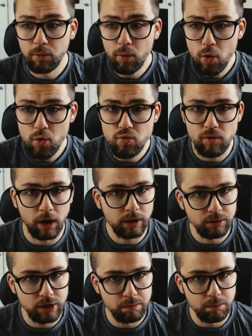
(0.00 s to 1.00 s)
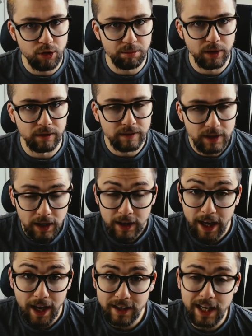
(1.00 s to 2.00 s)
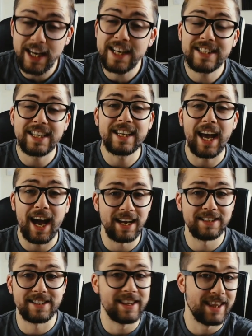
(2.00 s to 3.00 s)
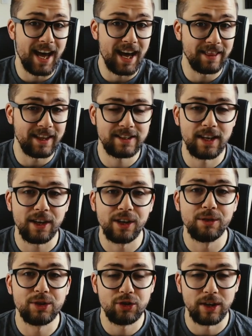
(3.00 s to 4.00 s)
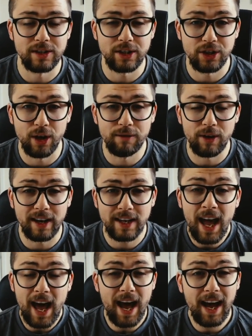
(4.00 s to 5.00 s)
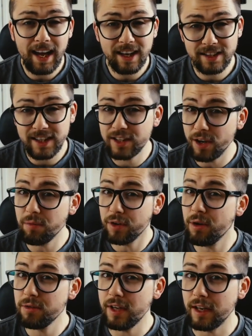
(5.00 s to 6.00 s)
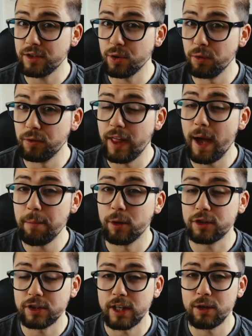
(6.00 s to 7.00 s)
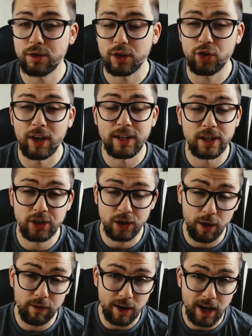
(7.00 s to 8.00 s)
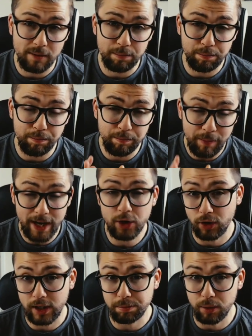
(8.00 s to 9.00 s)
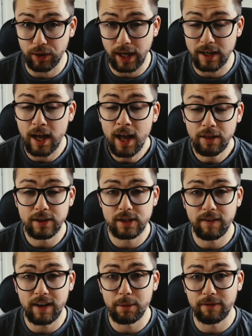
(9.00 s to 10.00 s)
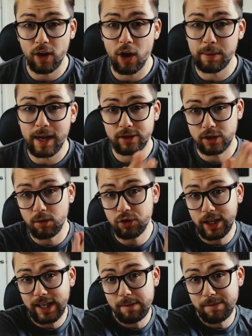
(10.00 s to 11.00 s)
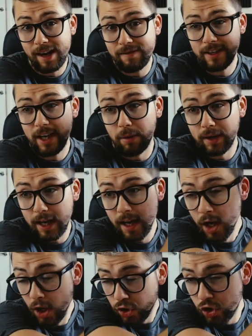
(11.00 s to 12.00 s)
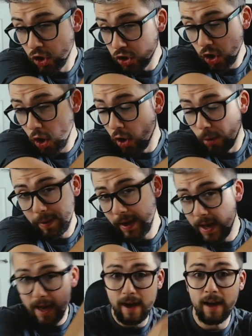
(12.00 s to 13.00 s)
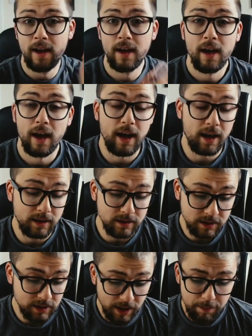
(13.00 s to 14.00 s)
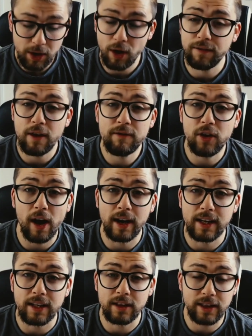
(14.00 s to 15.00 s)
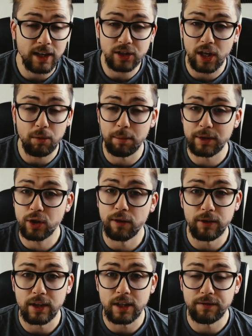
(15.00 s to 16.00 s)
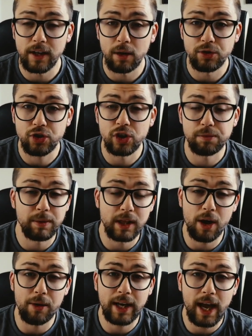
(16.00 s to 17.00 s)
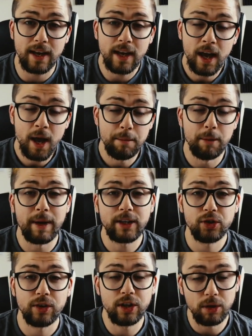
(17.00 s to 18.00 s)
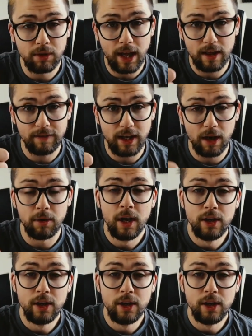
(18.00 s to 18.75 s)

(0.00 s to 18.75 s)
woo, uses movement. Okay, easy as that. That's how you use transition override. I actually don't use that tool that much because I use the transition override matrix plugin that's available for OBS. Go and check out my video on it just up here, and let me know if you've got any things that you want me to cover in these videos just below, okay? But make sure you do like the video,